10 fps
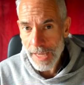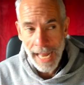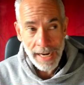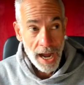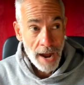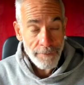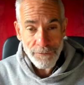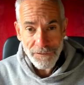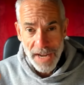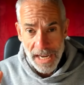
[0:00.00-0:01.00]
and I
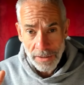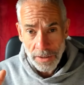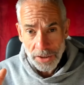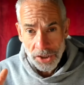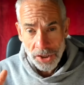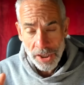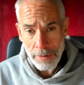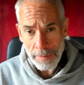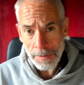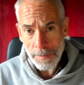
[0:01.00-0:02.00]
feel
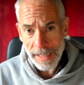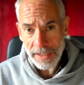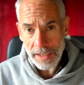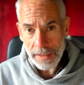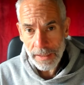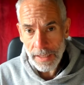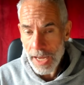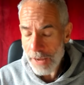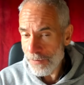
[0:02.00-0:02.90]
so much better. I